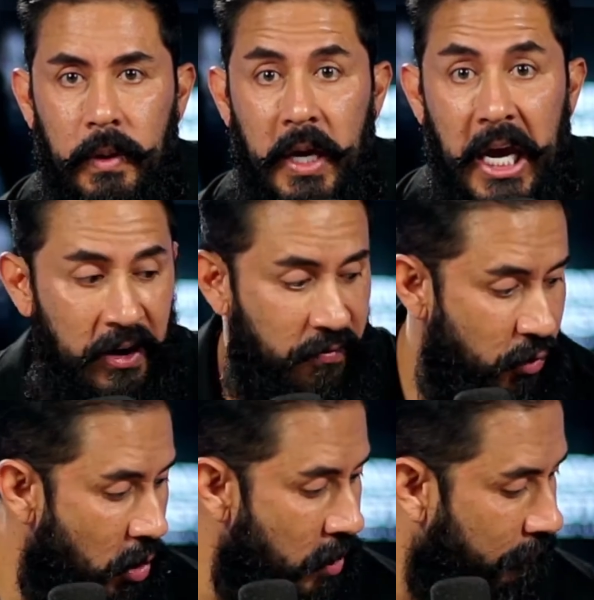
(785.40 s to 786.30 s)
And if
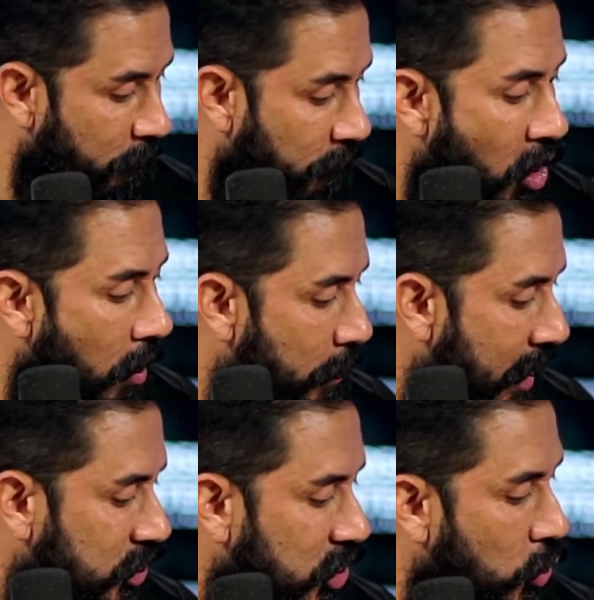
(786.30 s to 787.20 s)
you're in a far
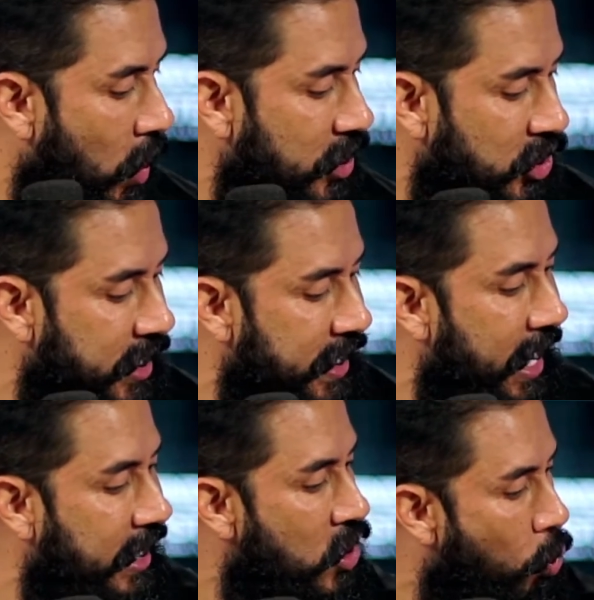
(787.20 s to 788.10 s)
better situation
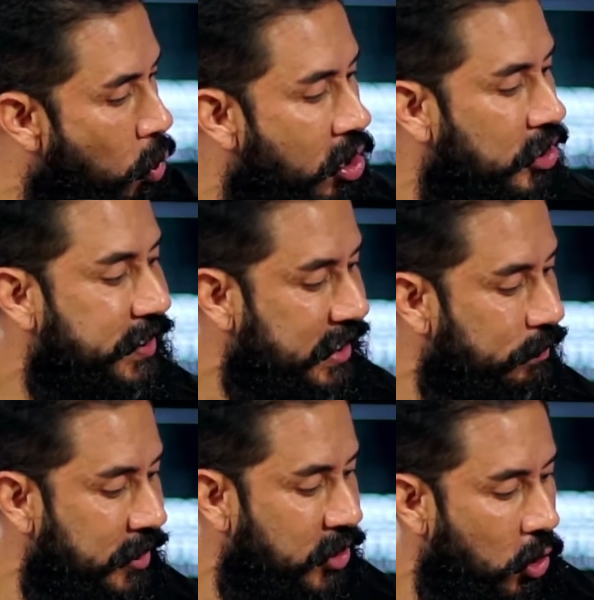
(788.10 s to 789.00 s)
today than you were six
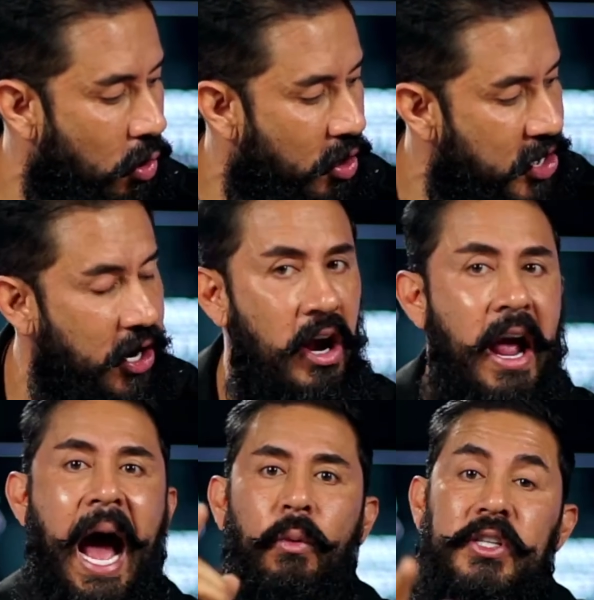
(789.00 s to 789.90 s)
months ago or a year,
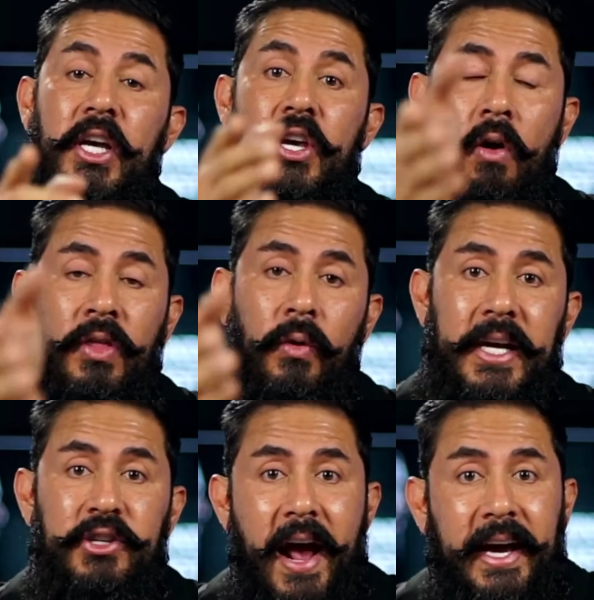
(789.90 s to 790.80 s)
I would say you're on the
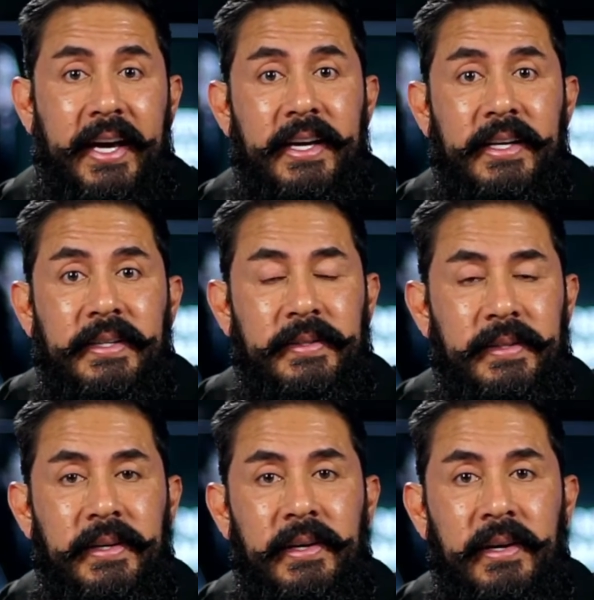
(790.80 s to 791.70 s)
right track.
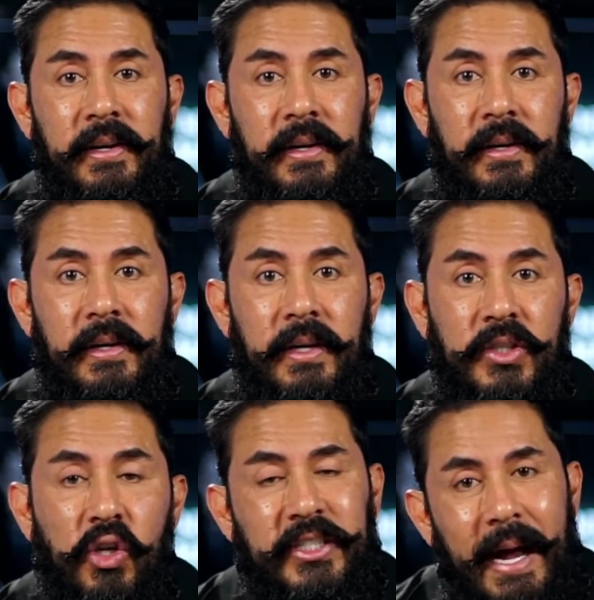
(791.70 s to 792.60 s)

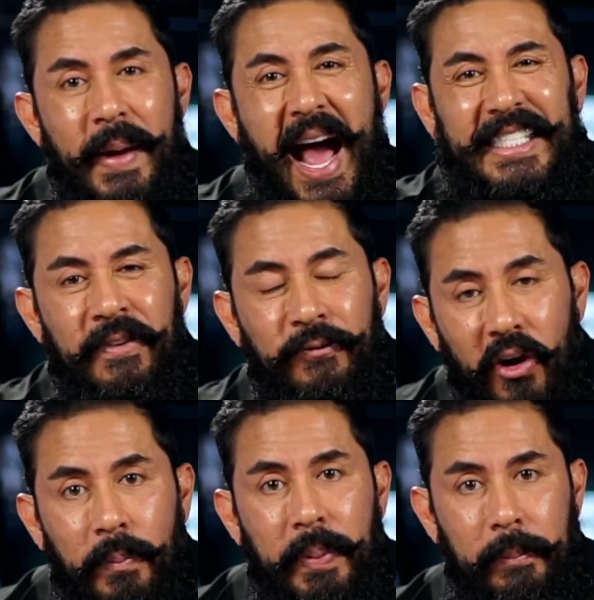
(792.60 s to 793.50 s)
So stop asking for
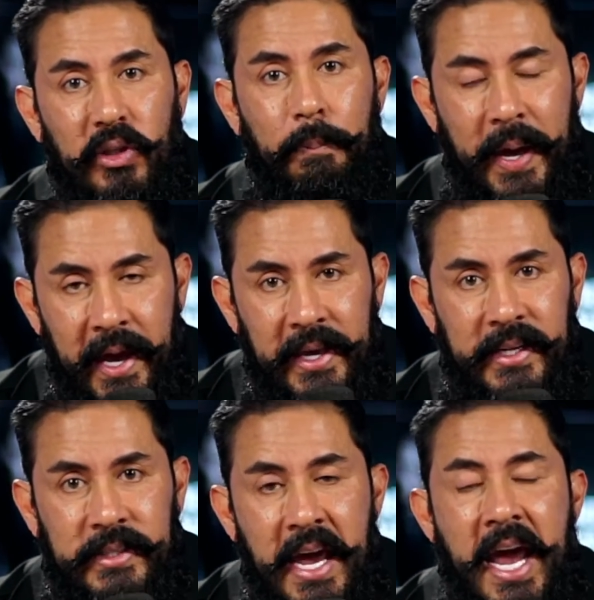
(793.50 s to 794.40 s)
other people's
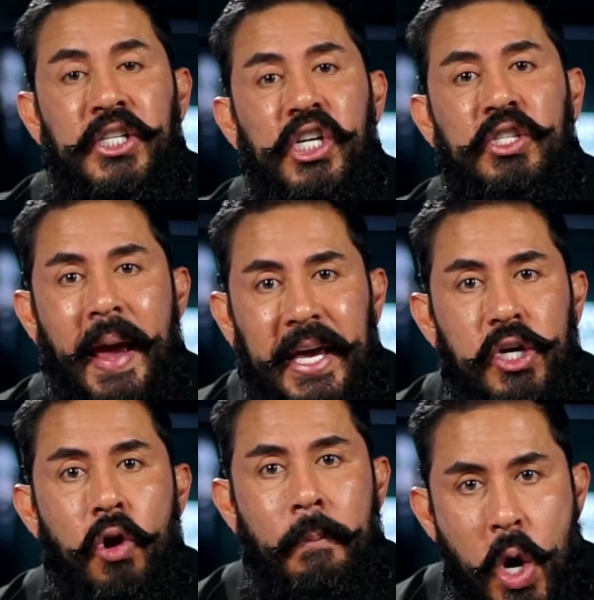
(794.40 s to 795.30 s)
opinions and just make
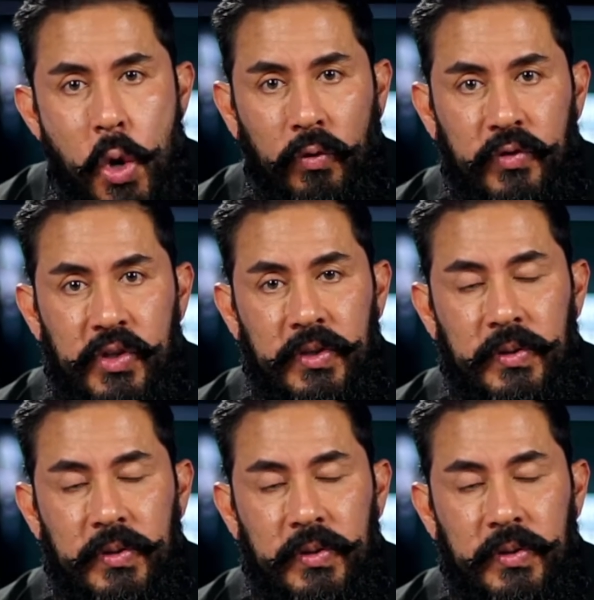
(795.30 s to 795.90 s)
your moves.